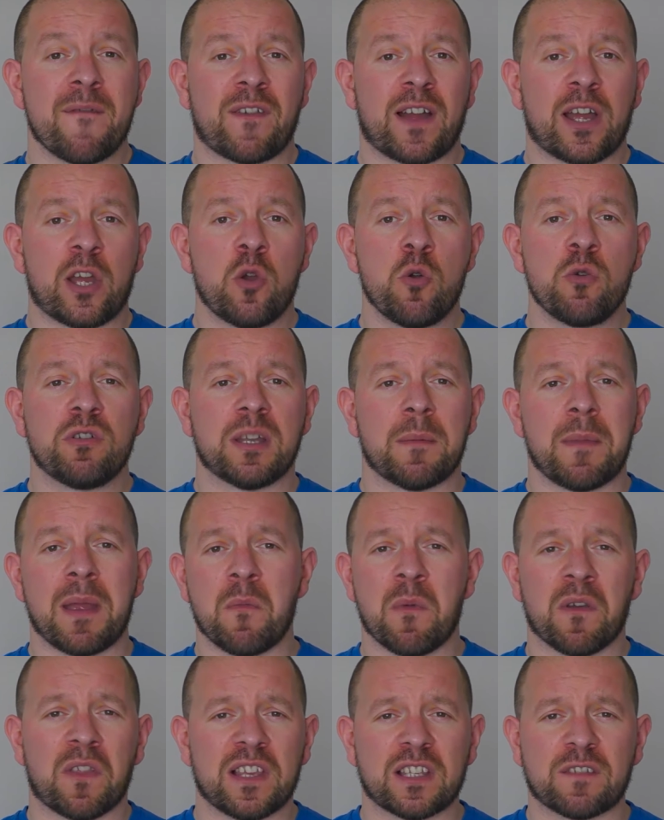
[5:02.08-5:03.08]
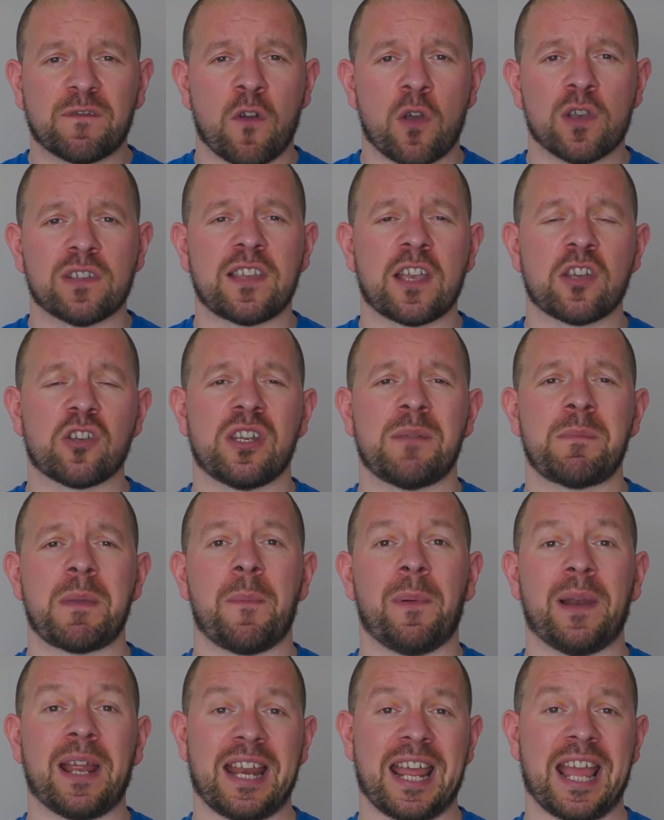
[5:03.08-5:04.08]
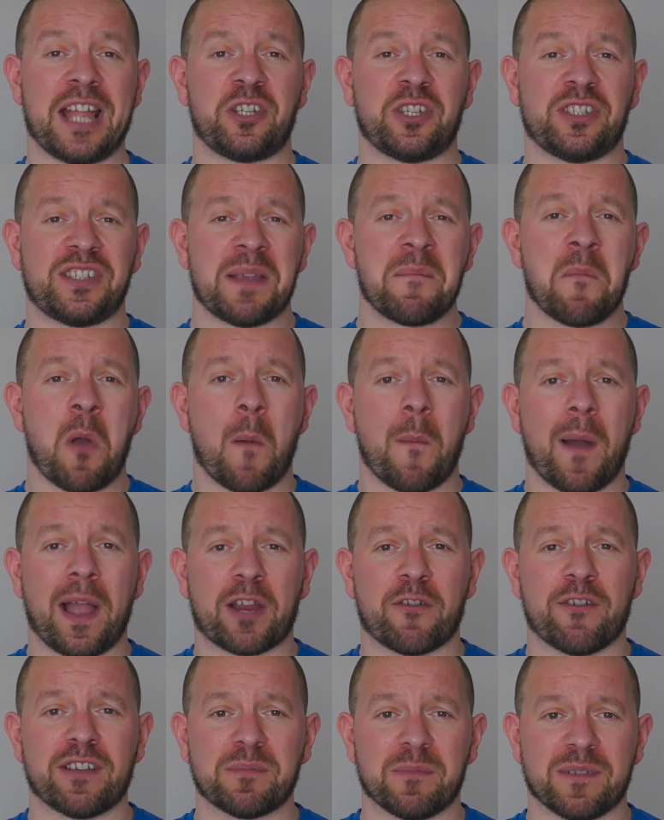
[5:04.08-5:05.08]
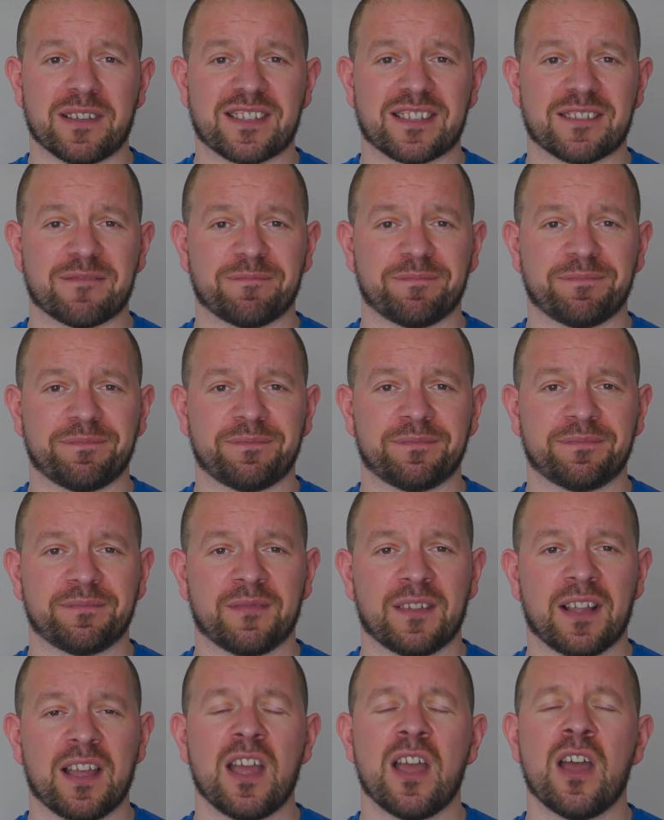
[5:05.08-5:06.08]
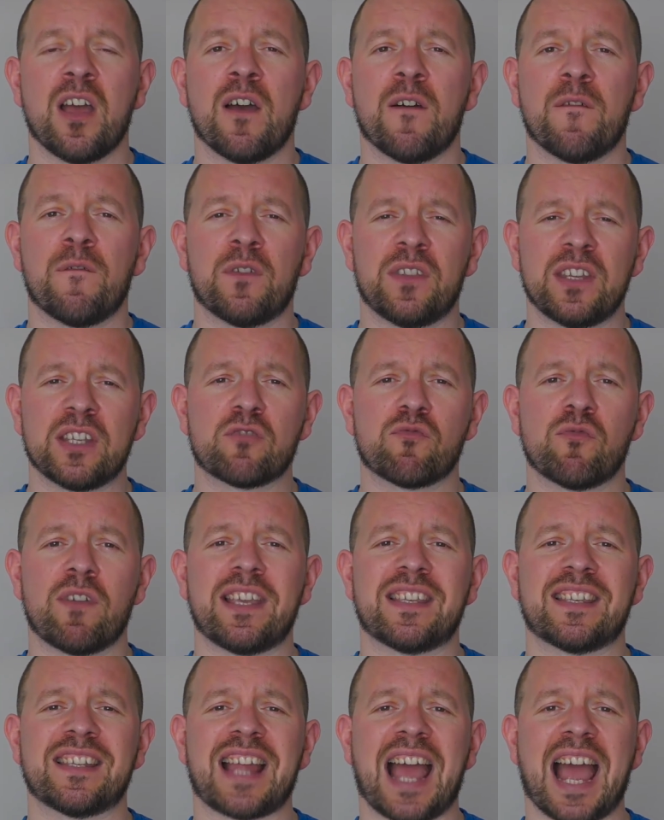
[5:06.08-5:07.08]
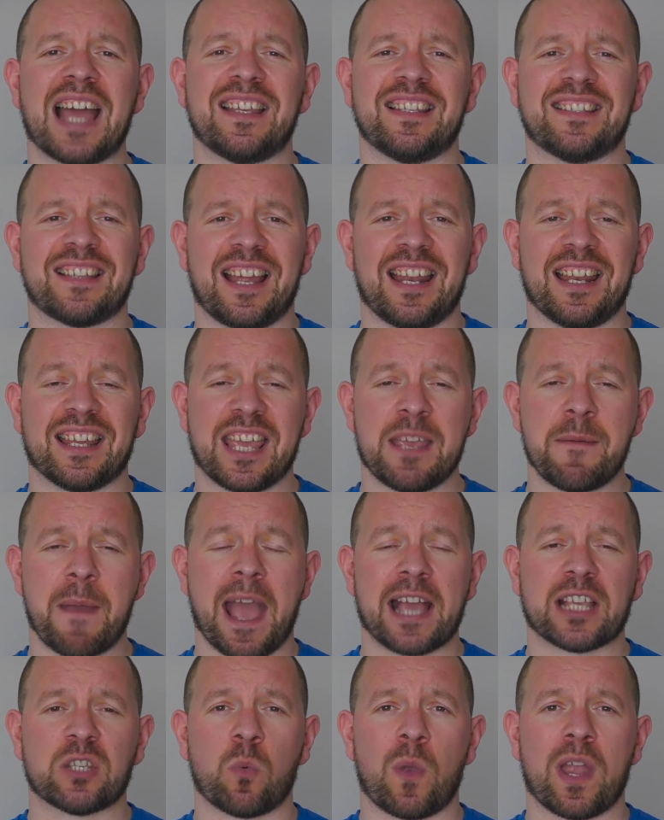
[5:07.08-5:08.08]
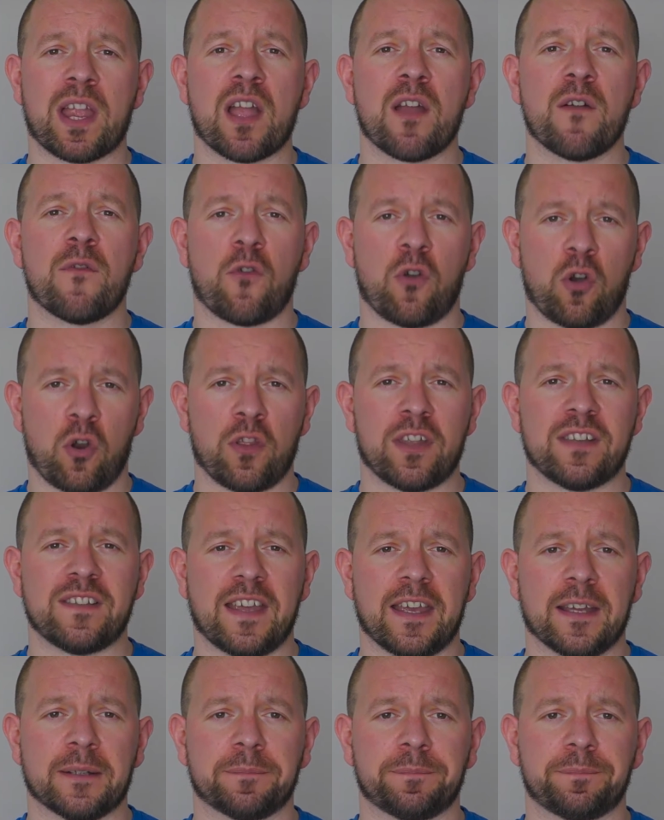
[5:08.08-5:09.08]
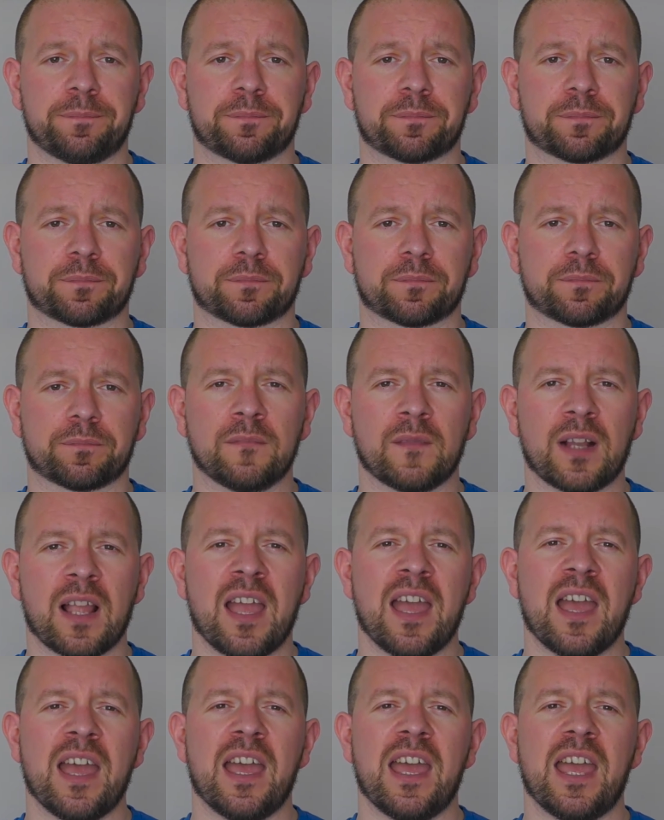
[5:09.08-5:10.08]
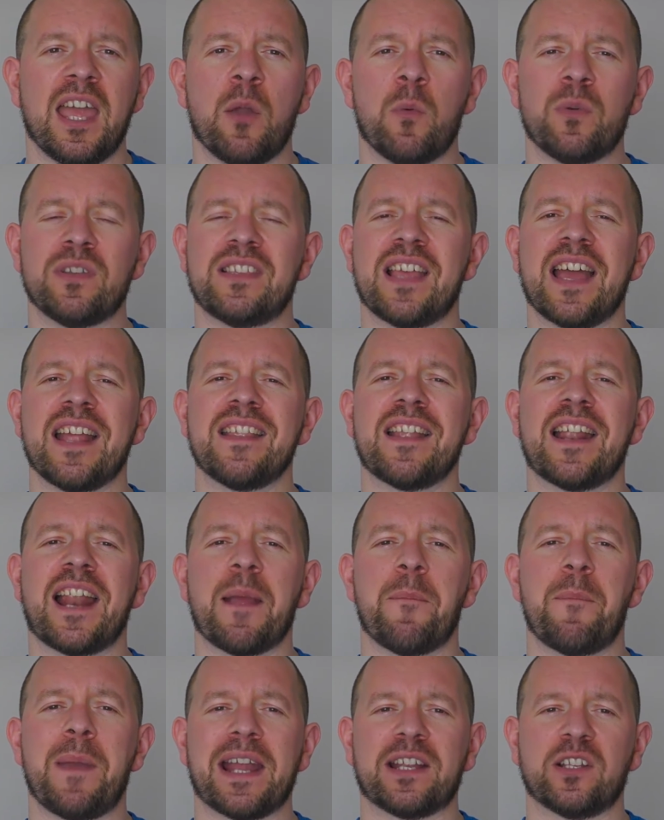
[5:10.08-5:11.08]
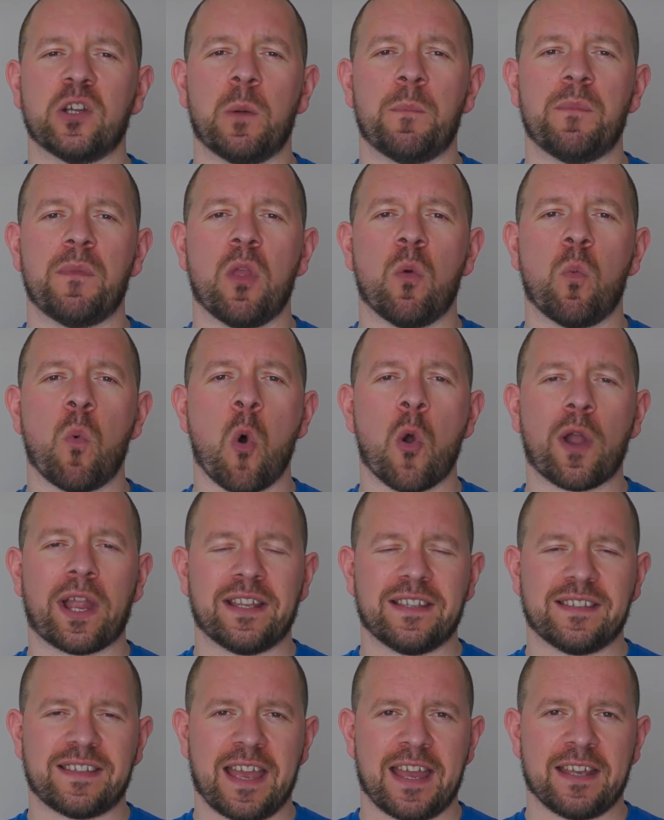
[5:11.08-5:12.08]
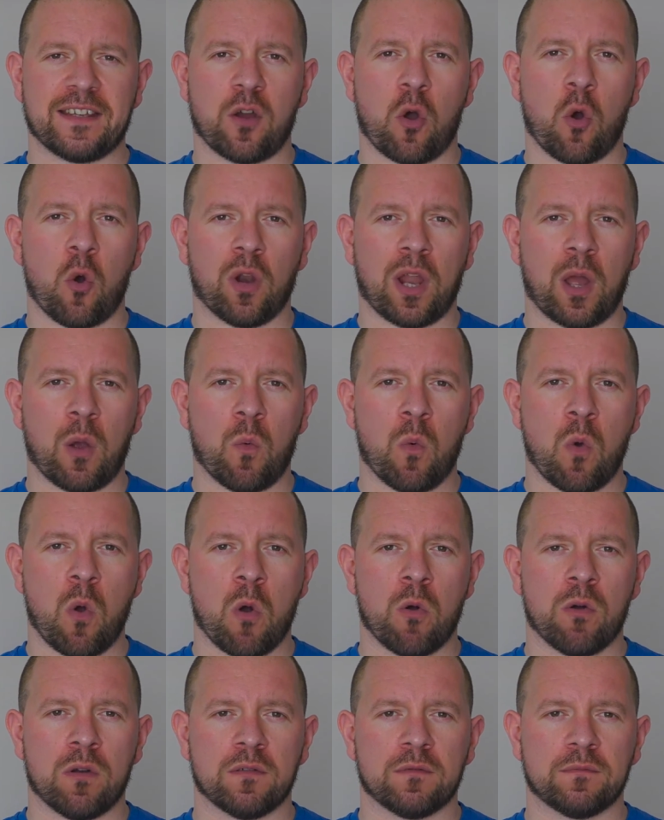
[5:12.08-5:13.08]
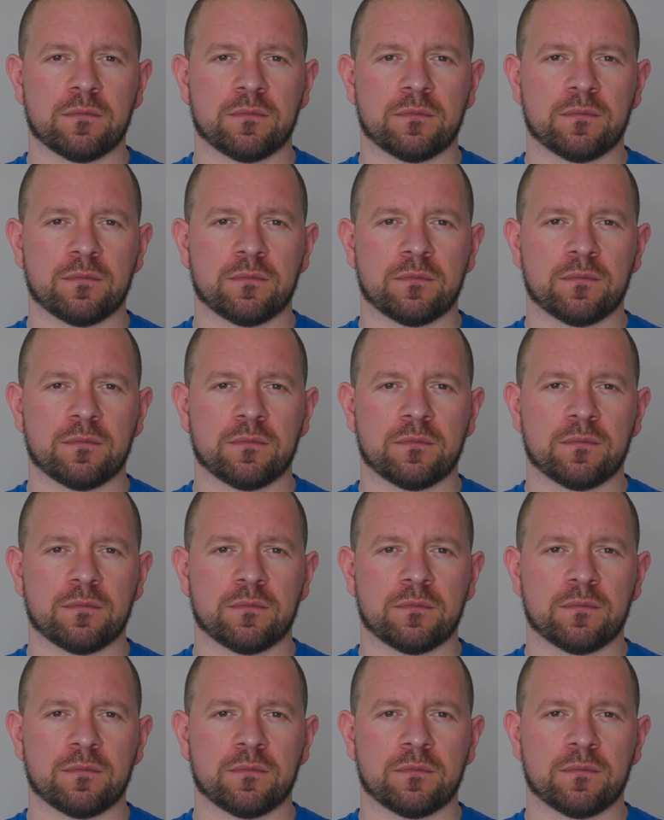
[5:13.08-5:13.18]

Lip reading: if I hooked him in with his first session, he'd be playing Age of Sigmar by Christmas. For this reason, I decided to keep XWing for another day. It was then that I picked up The Walking Dead All-Out War.